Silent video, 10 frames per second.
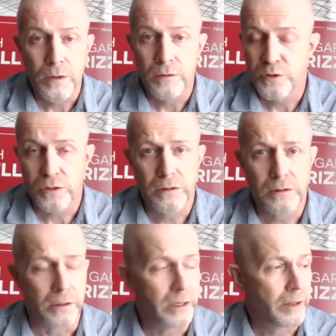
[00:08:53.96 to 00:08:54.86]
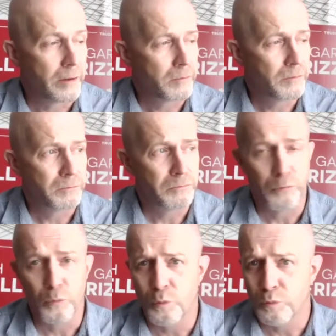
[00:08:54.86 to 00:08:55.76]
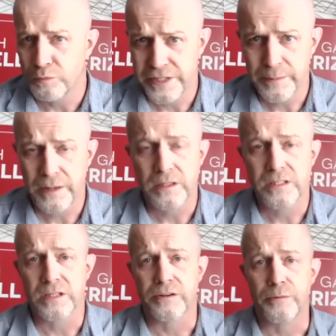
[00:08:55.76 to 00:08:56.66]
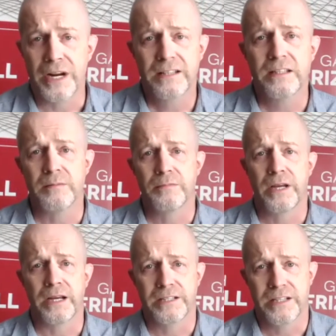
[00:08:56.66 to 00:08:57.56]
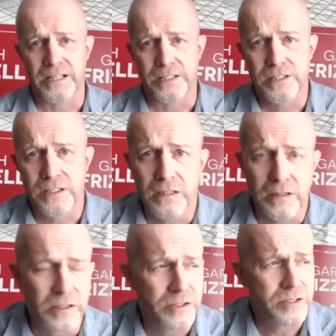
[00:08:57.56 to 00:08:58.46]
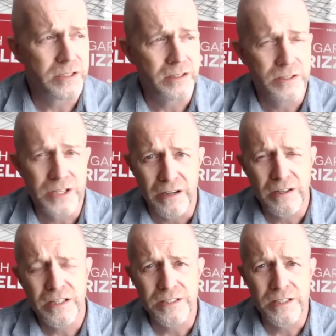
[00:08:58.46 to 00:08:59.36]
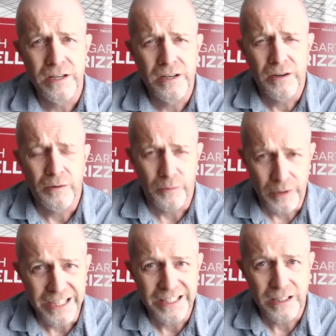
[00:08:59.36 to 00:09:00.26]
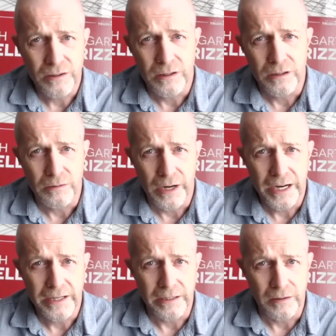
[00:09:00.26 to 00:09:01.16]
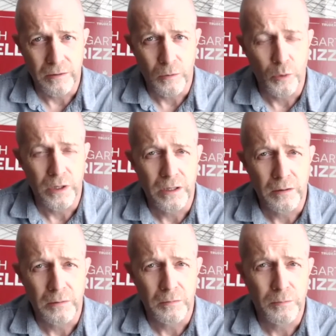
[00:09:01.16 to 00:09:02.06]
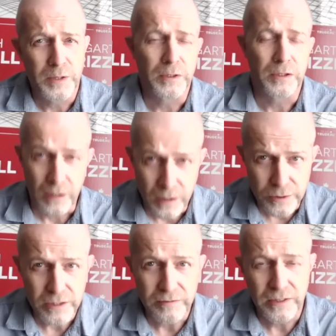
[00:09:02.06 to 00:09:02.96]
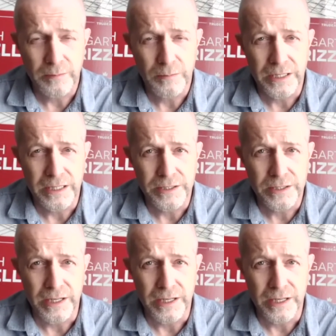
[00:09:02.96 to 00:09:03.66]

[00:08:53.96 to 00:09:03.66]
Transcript: Sure. Some of the things that directly impact us. There's areas right here in our riding where people are close to floodplains